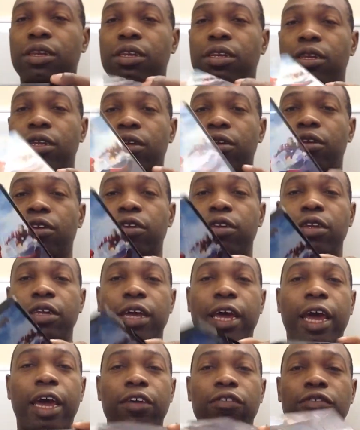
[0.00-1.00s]
the
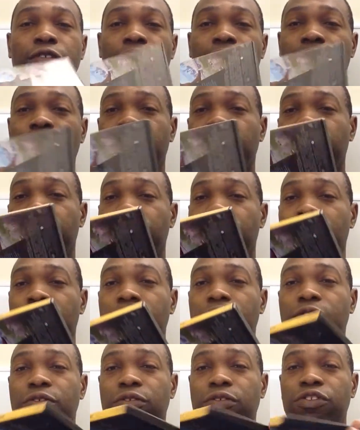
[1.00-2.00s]
actual
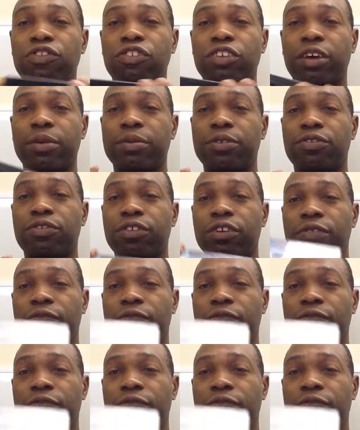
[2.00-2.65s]
physical geometry